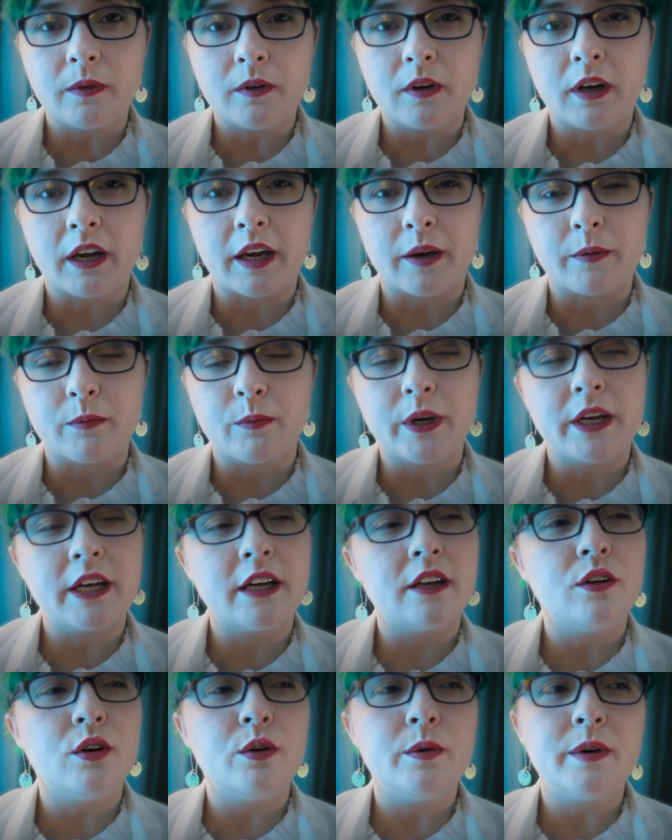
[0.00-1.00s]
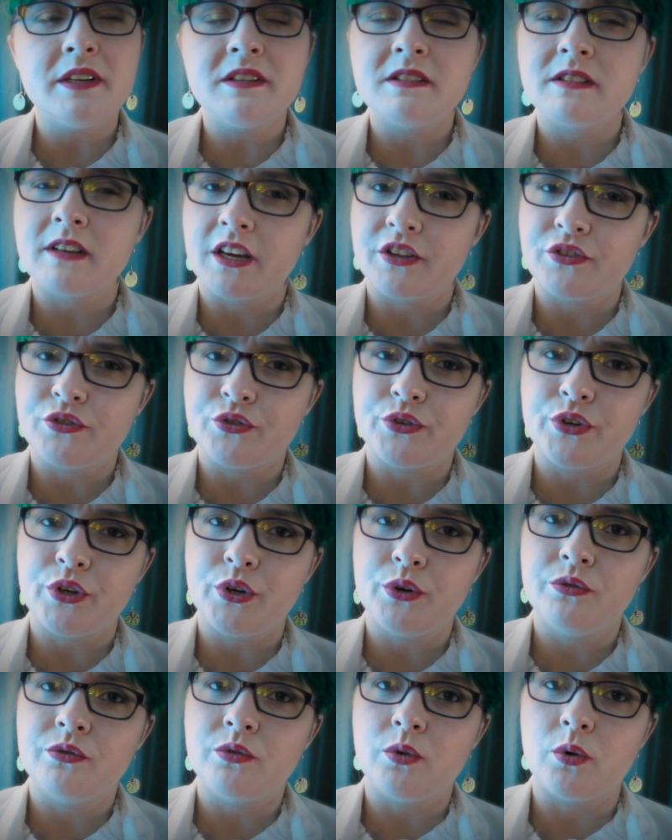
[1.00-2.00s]
Okay, we can always schedule
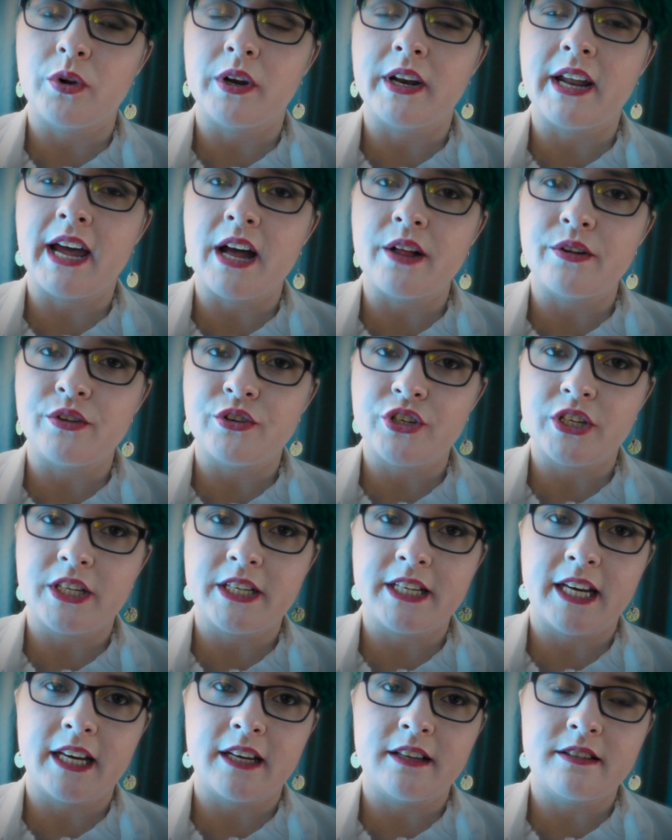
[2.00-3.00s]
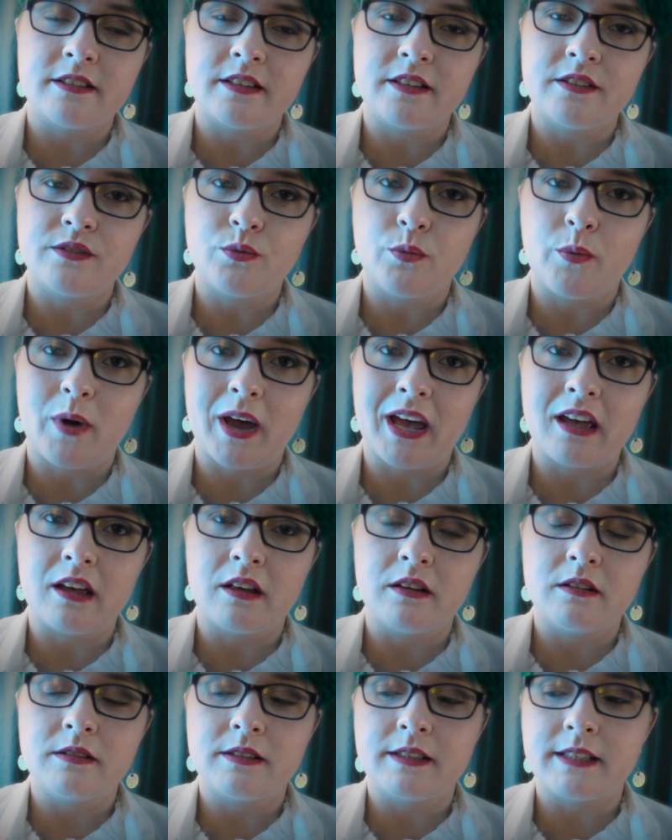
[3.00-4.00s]
you for an allergy test as
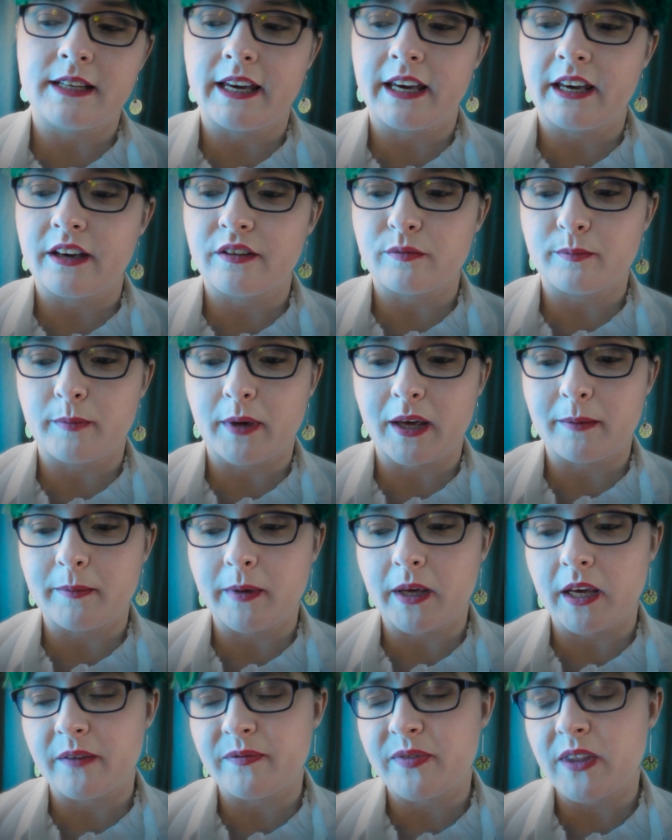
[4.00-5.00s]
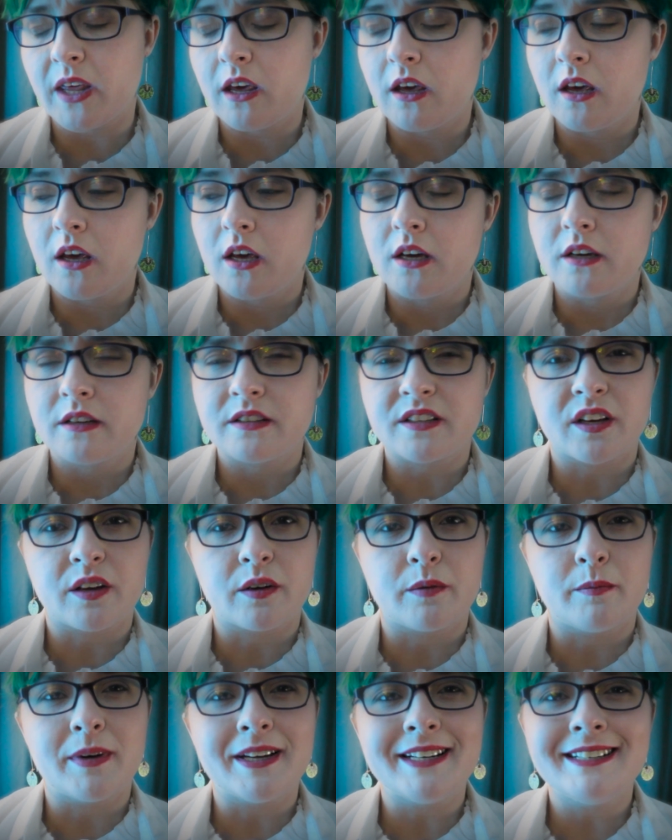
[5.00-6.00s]
well, see if maybe
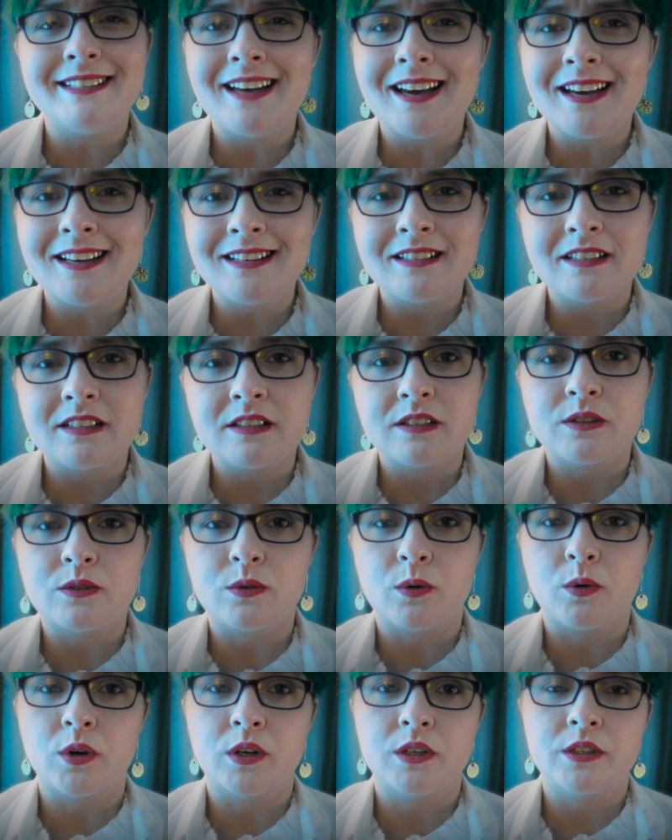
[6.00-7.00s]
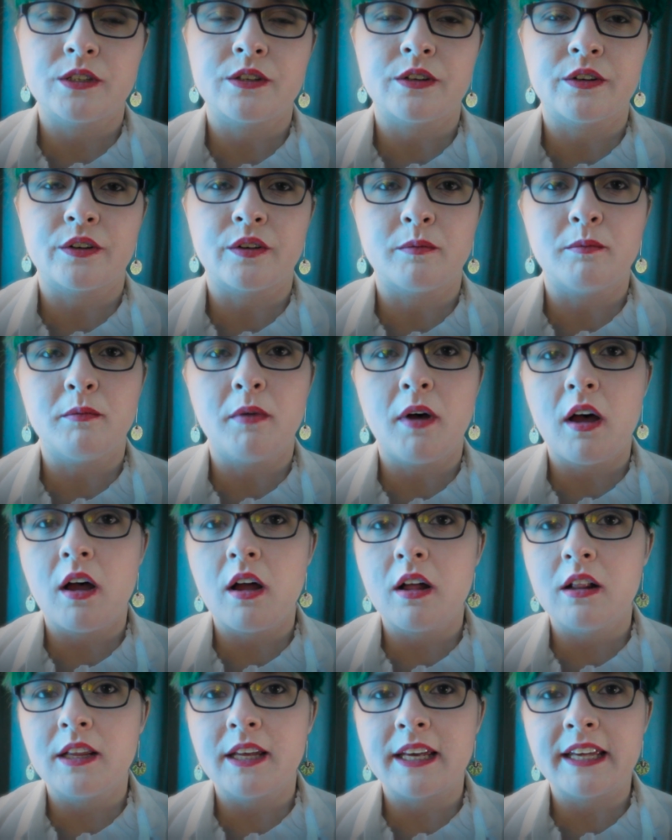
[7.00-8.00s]
some dust or certain
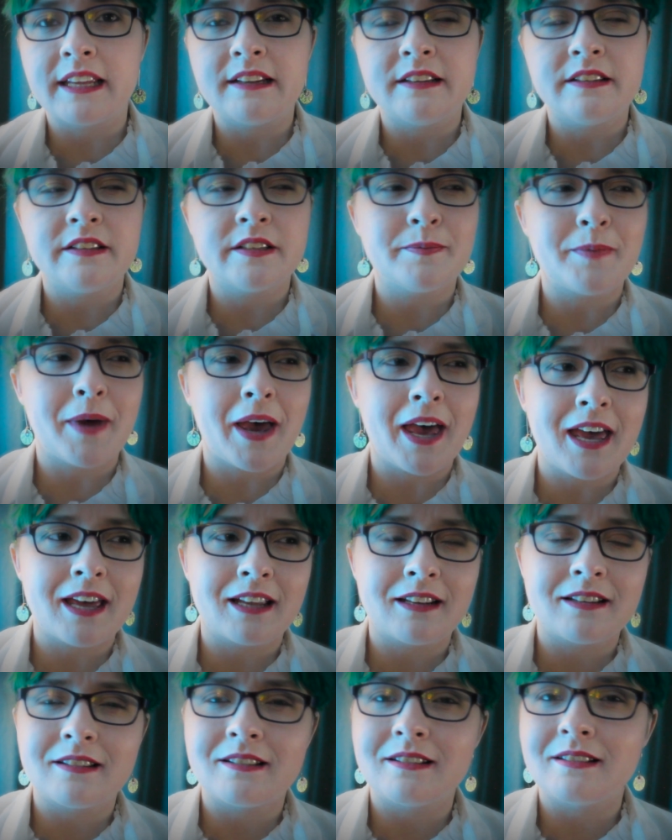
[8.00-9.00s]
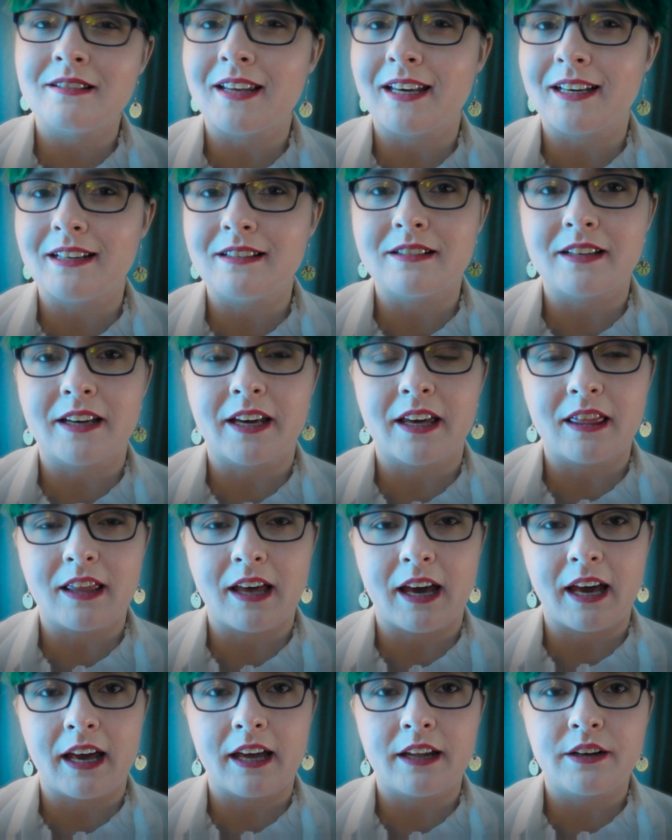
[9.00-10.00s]
pollens, pets, things like
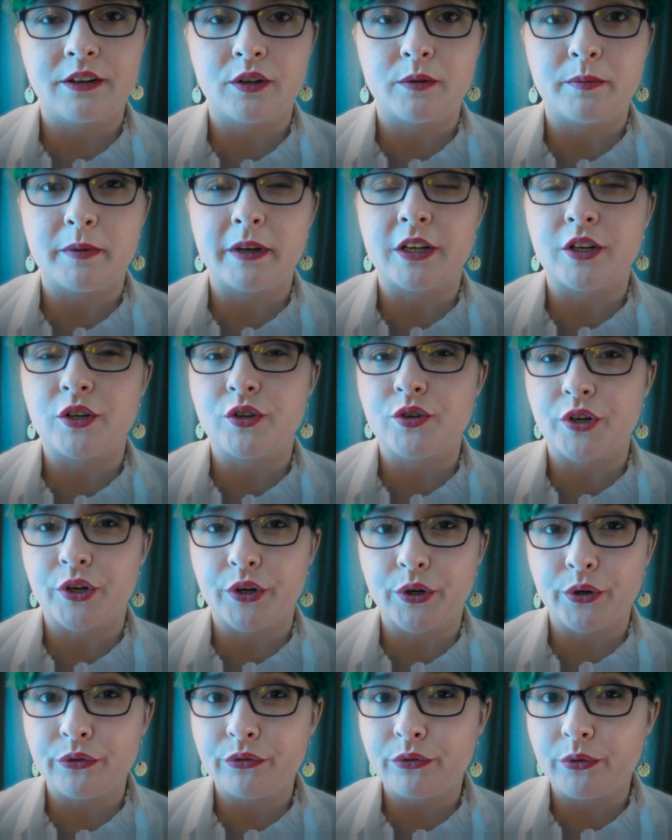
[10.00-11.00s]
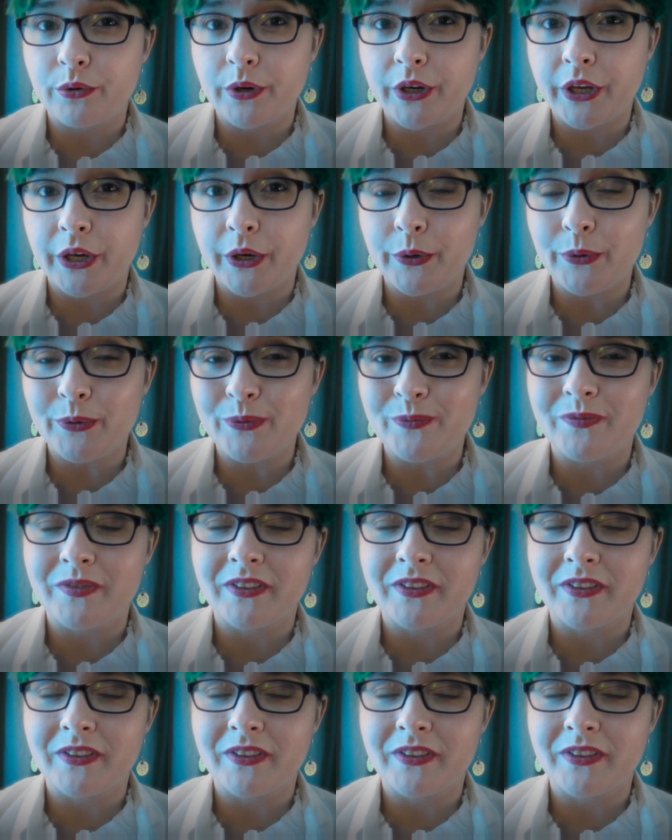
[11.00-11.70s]
that could be a trigger for you.